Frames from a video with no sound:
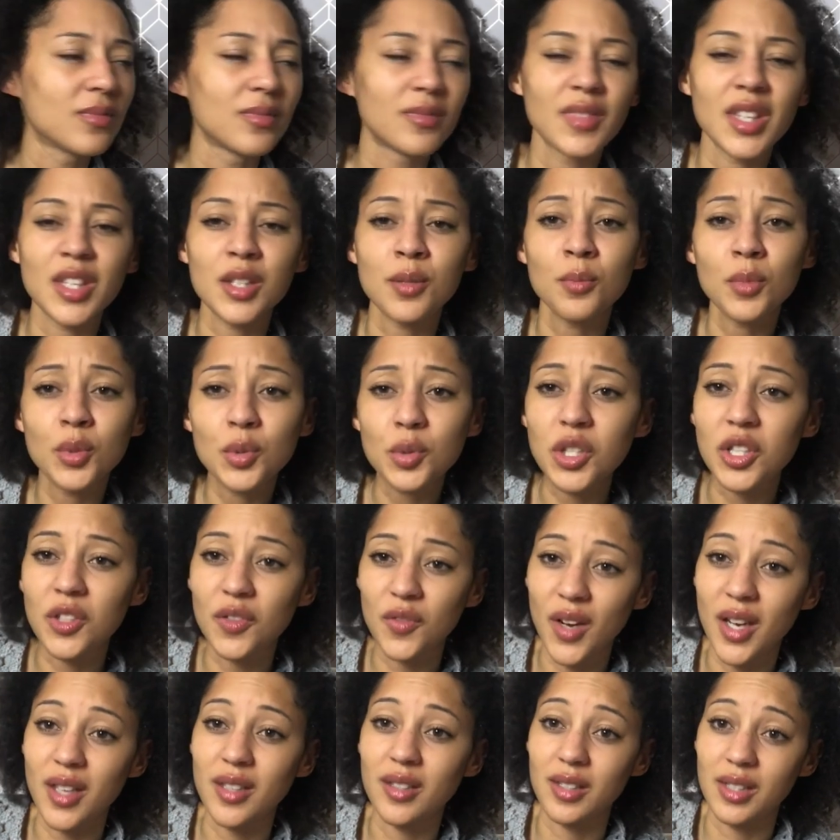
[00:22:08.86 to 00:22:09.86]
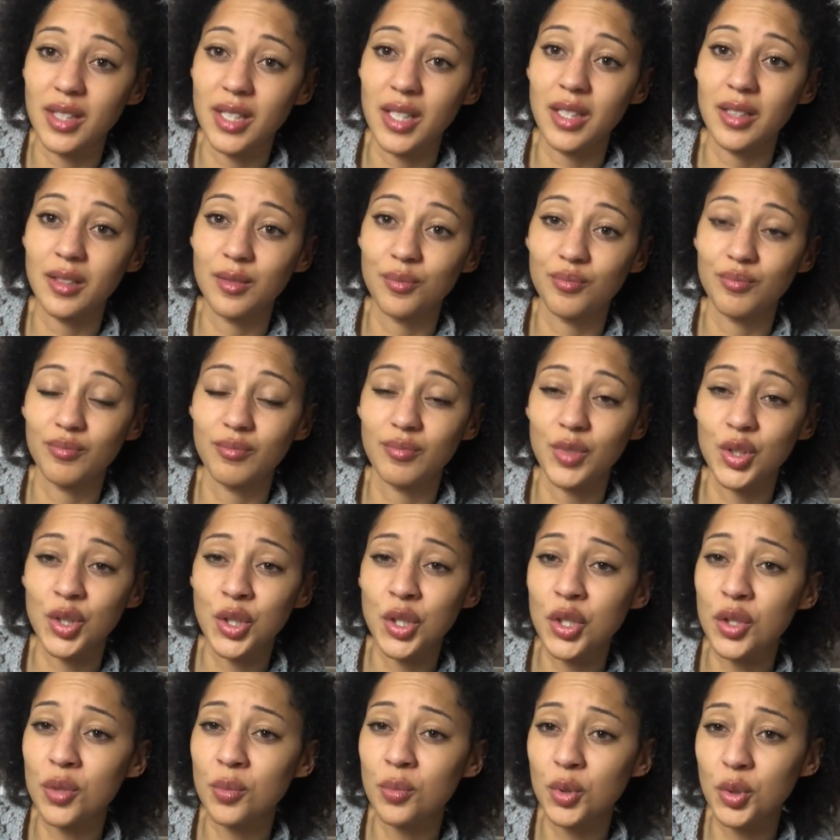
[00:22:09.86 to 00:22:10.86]
is multifaceted, so
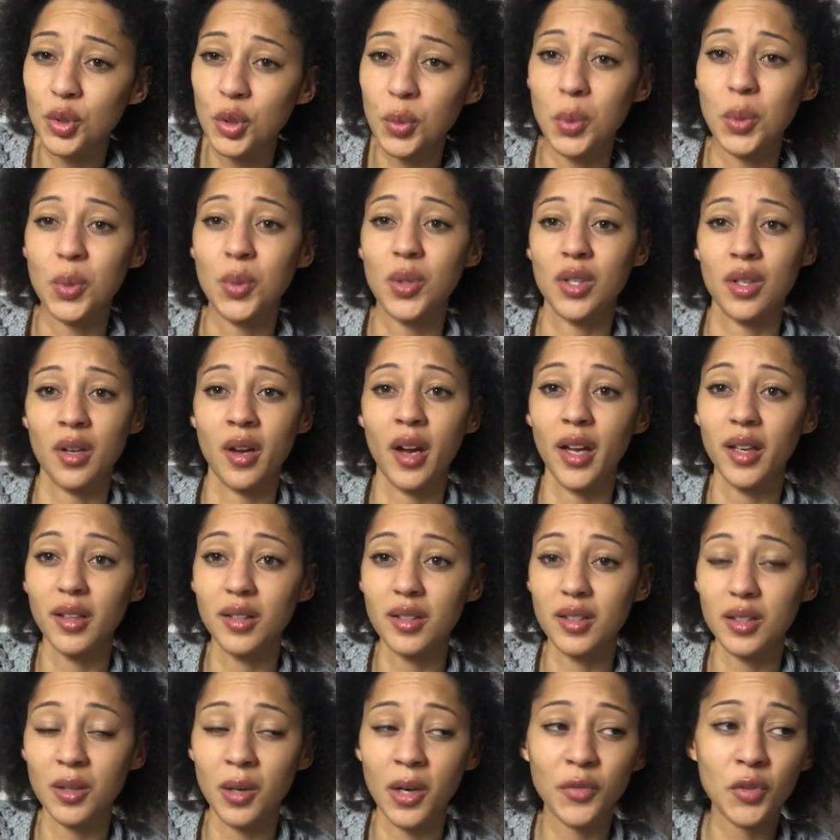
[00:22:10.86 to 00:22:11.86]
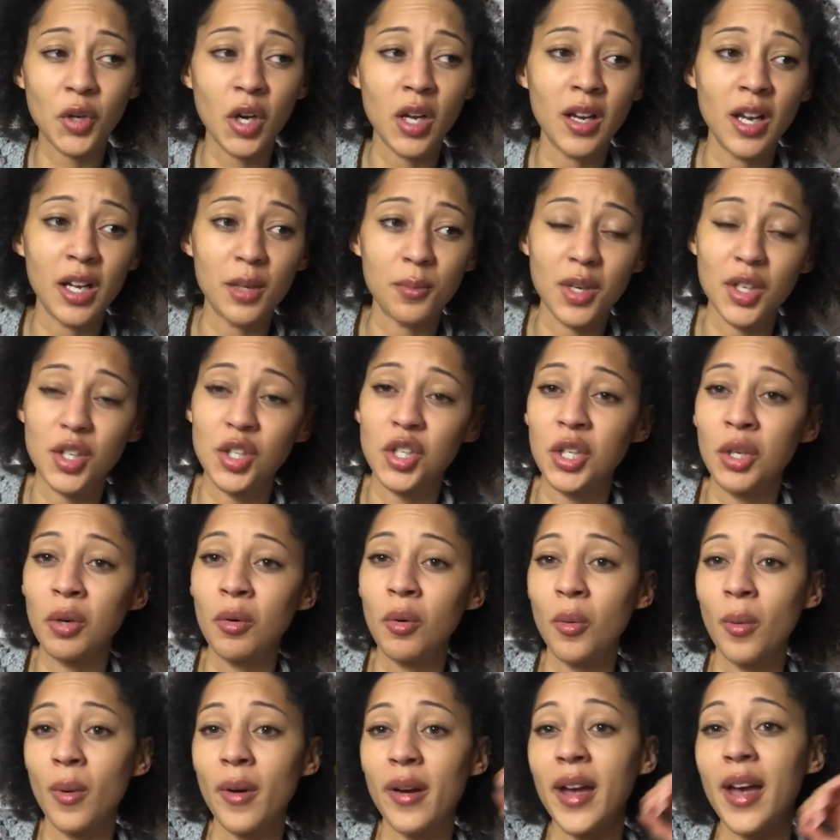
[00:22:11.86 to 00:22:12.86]
there's multiple sides. So I've got like my chill
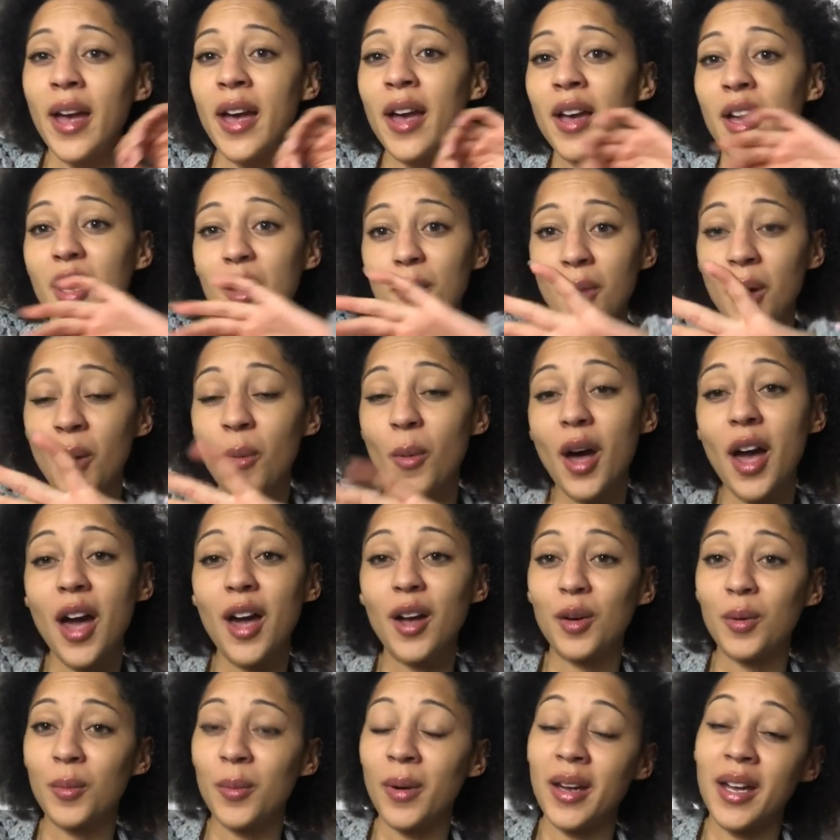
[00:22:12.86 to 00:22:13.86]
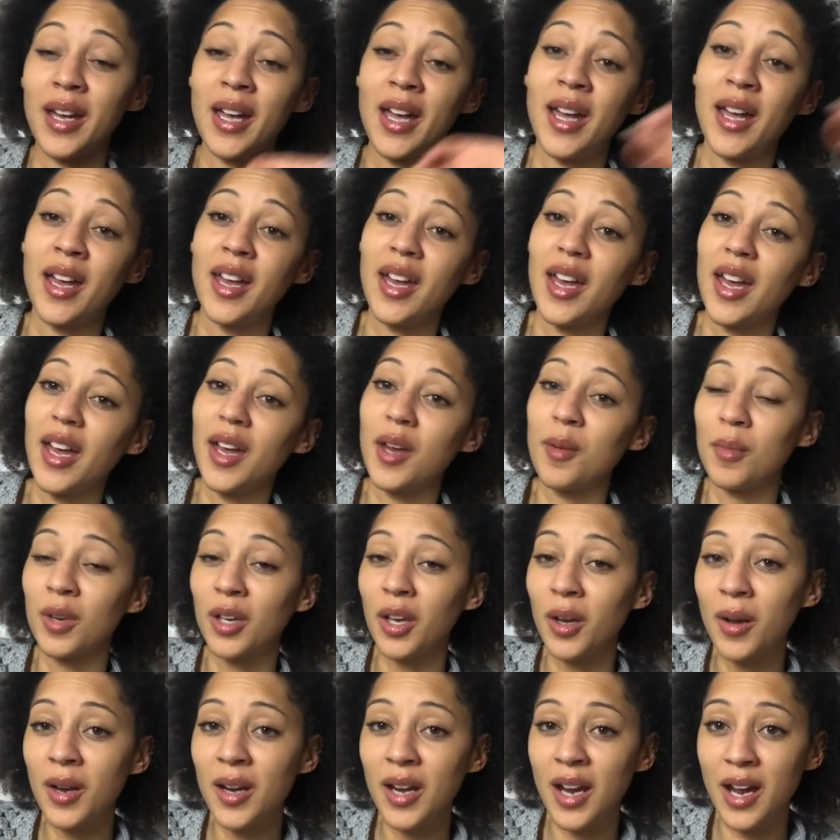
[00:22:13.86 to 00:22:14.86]
wear, my work wear, my
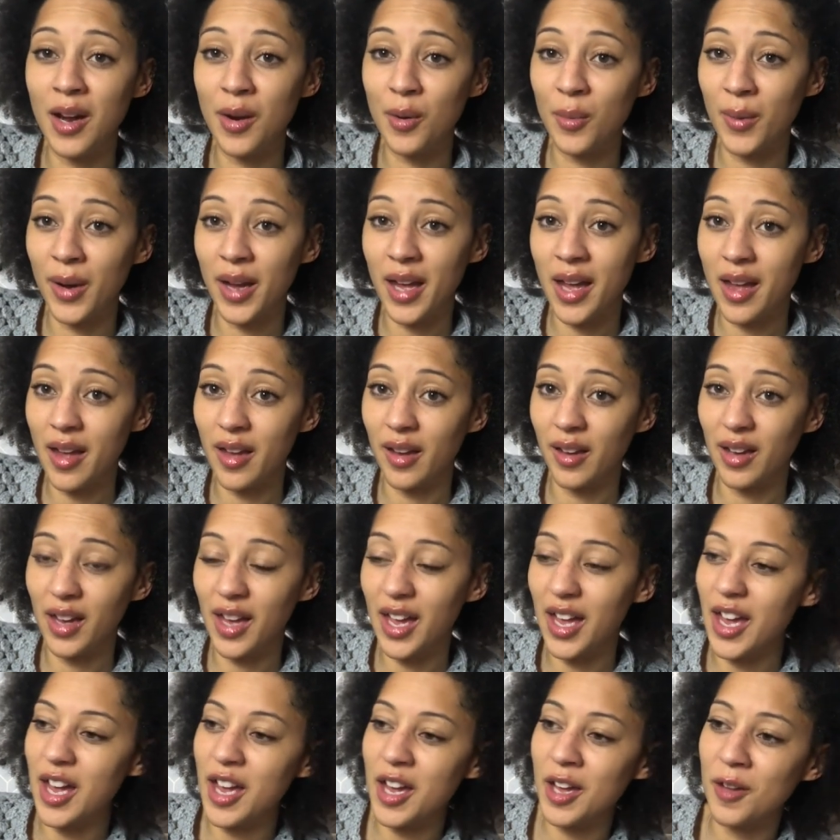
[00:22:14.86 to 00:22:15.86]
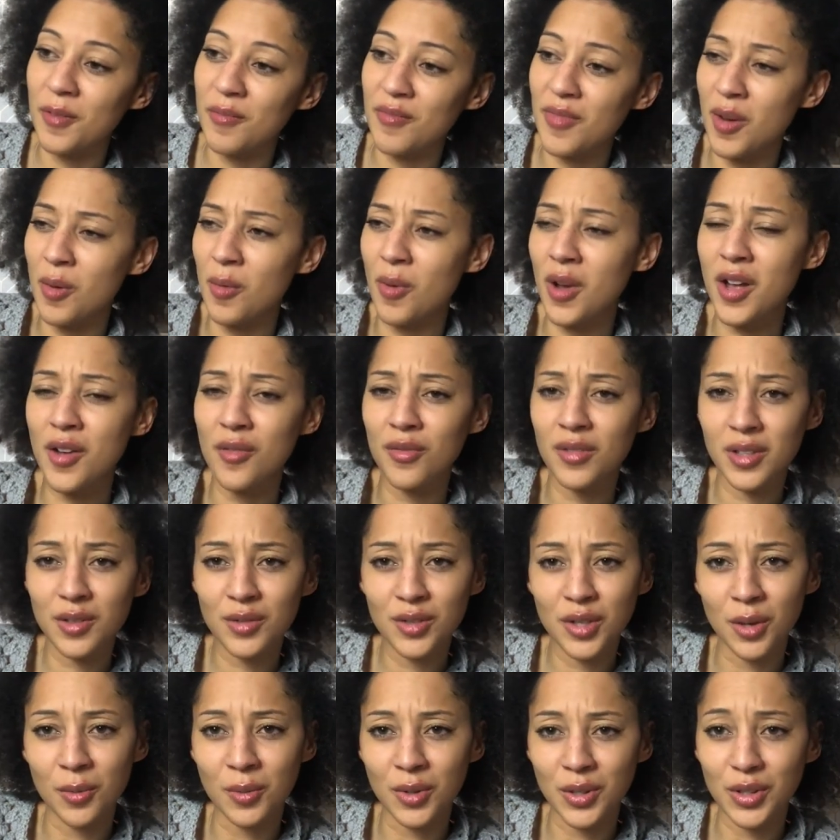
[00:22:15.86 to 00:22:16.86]
going out wear, and whatever else
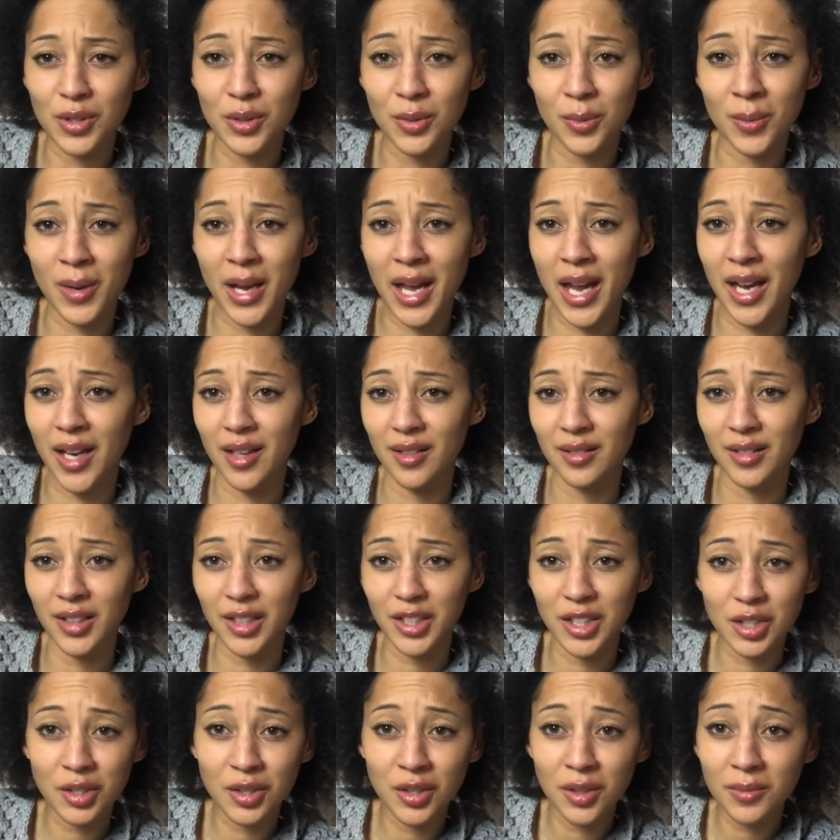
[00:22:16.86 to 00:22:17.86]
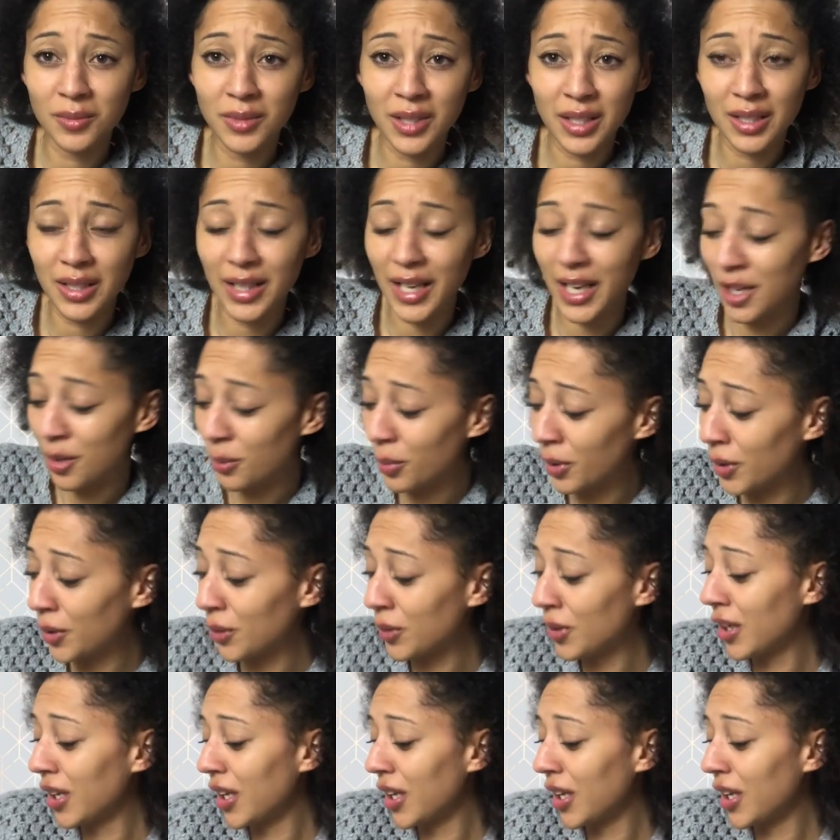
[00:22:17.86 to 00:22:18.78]
I want to wear. Like, you don't need a label.